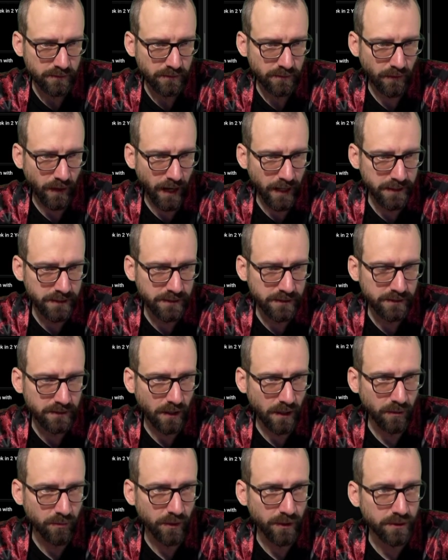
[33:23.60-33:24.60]
Why is the
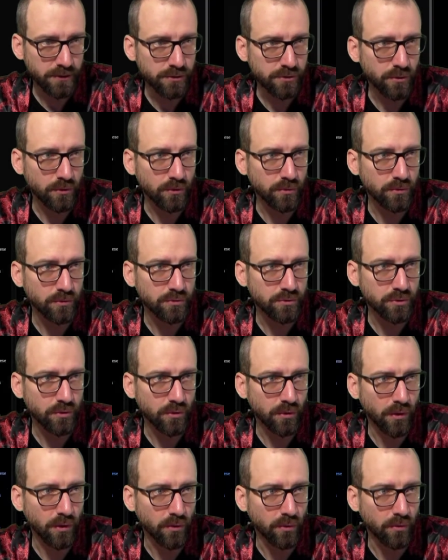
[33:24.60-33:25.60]
stock market so
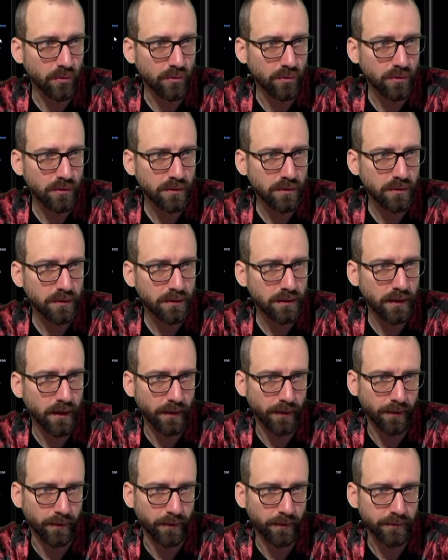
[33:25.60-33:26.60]
low? I
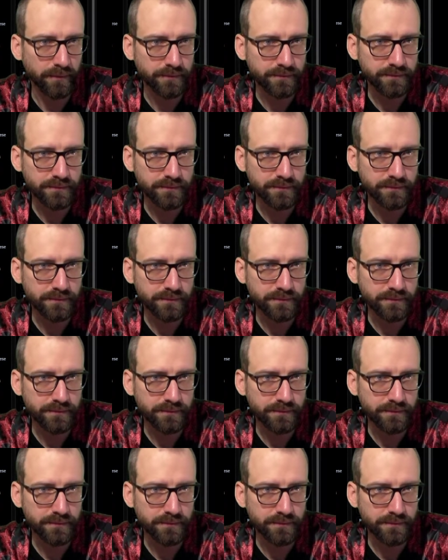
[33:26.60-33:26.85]
don't know.